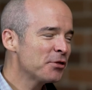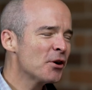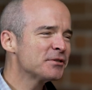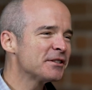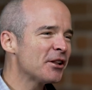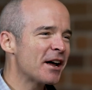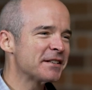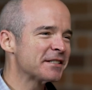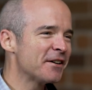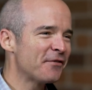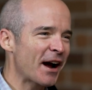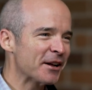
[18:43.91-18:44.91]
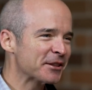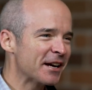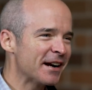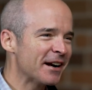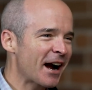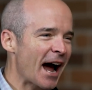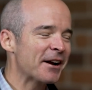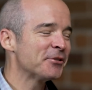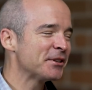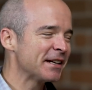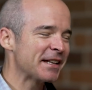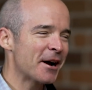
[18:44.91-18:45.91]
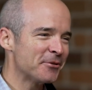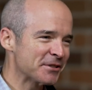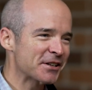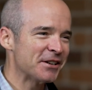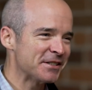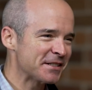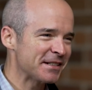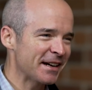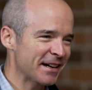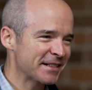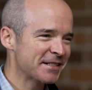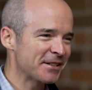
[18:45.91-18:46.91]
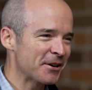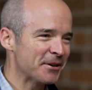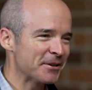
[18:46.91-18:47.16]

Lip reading: he throws a lot of stuff out there. I don't think that one's going to stick. So